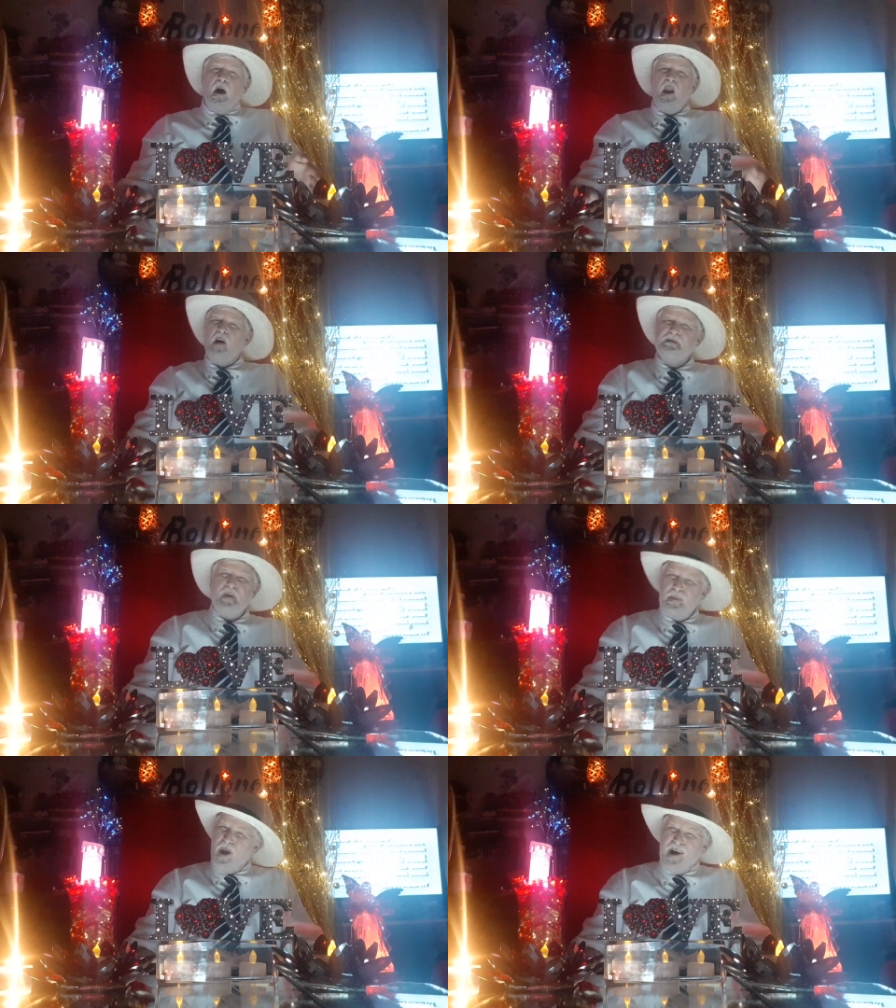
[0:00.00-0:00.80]
Love
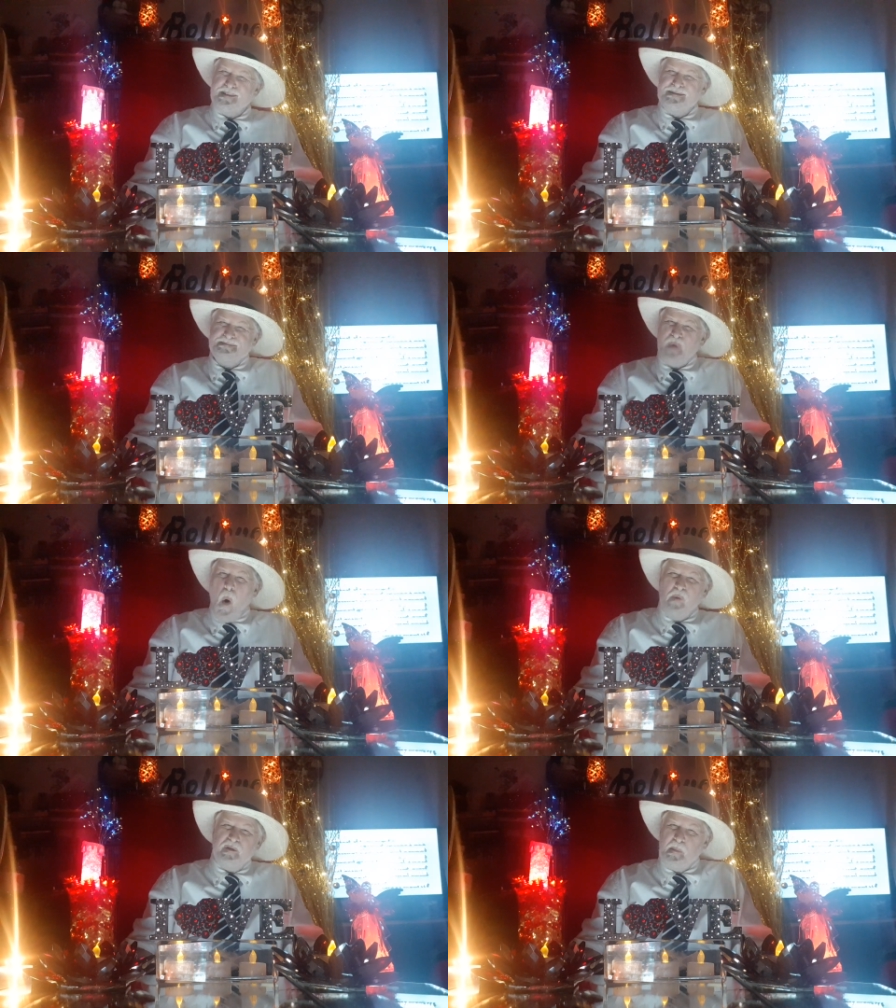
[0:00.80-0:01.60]
from love,
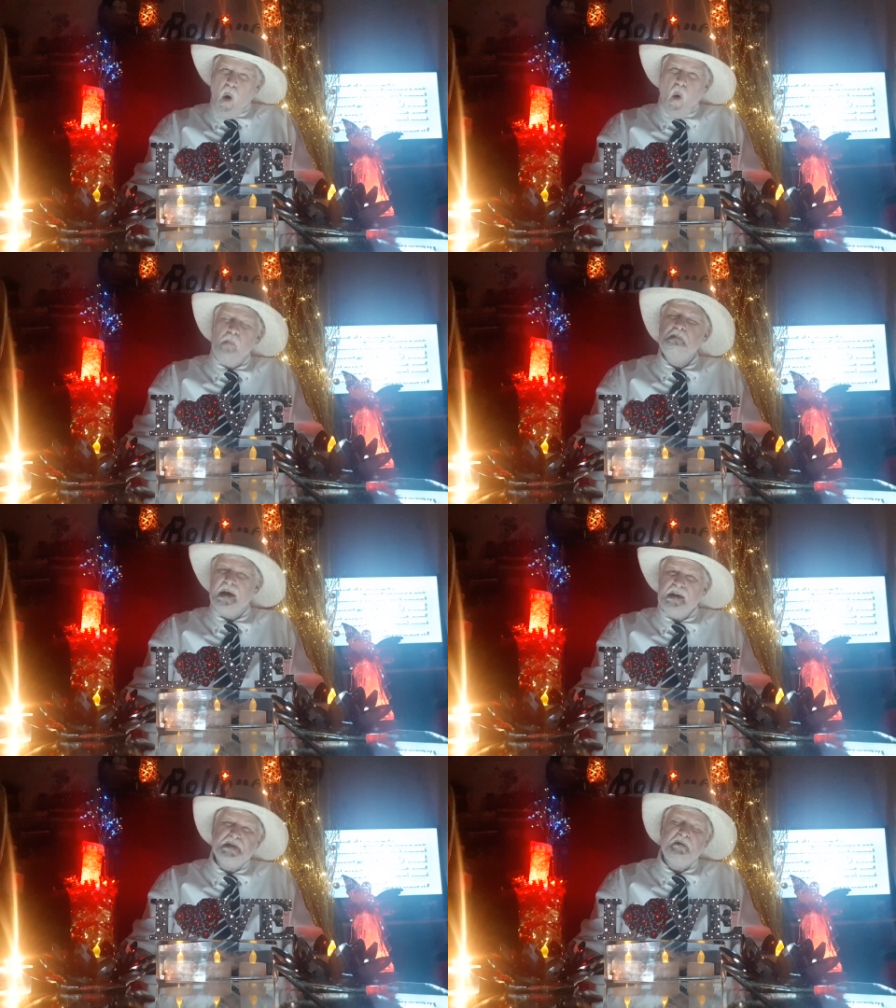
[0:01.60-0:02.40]
hope from hope,
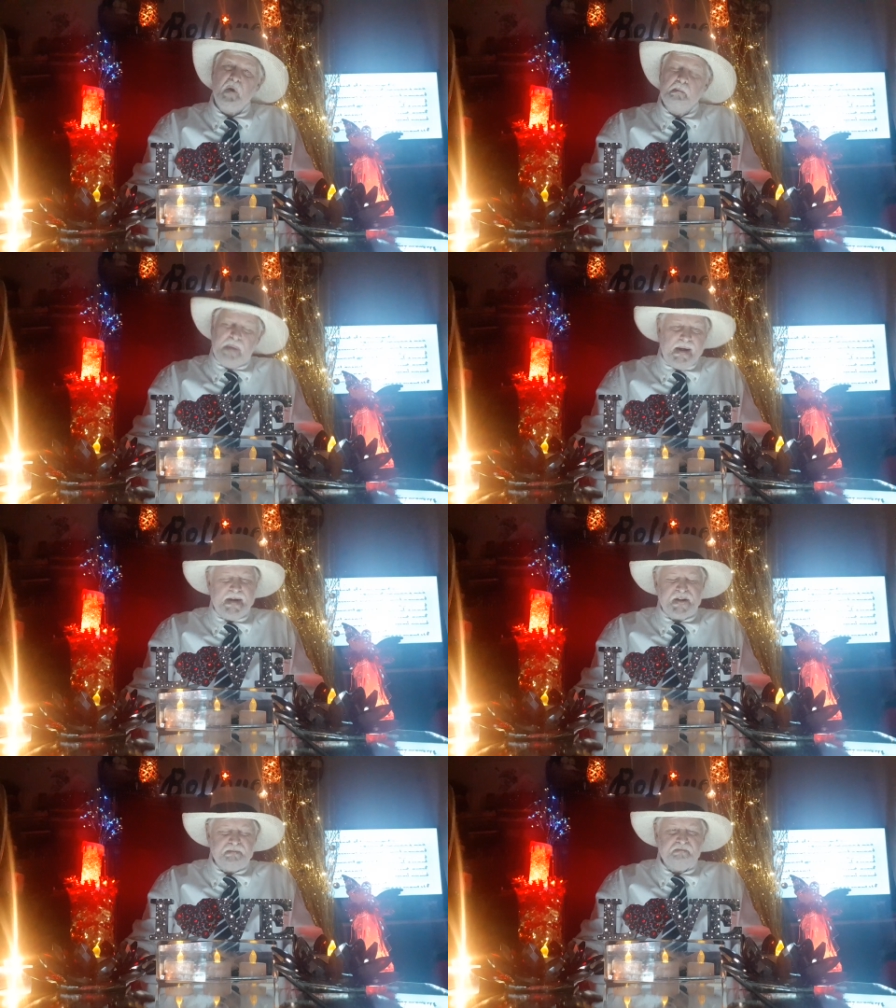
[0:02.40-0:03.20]
peace from
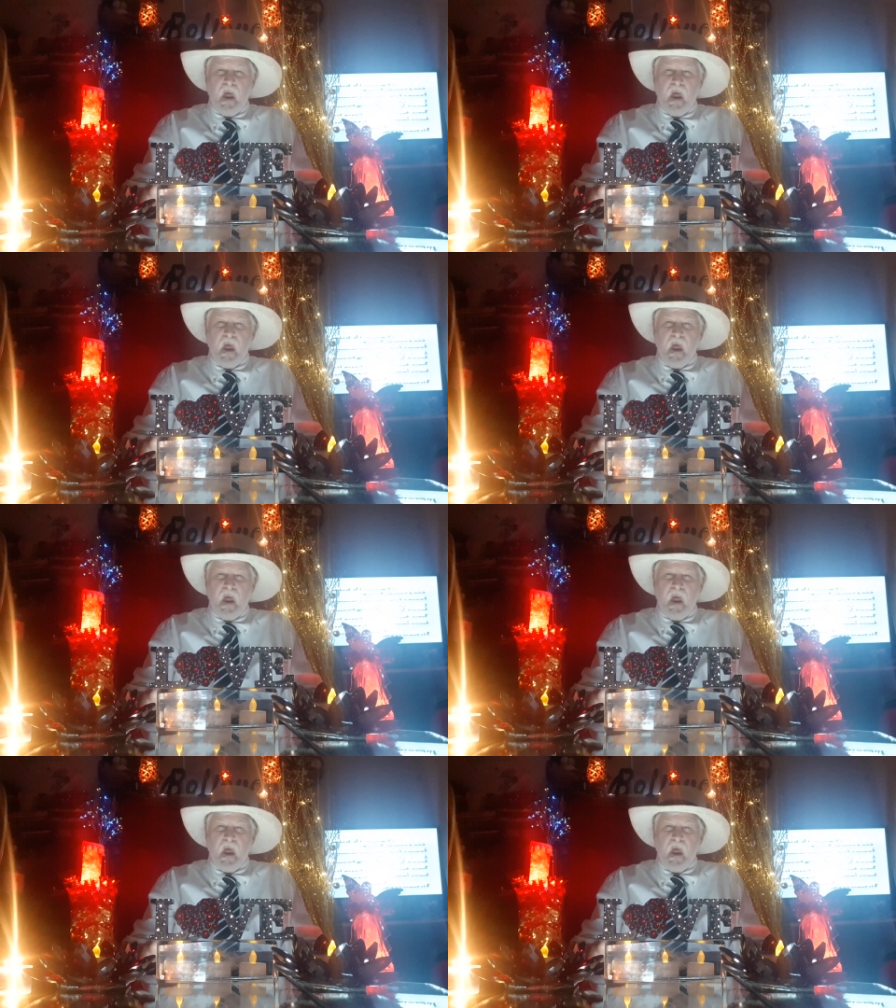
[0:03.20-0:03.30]
peace.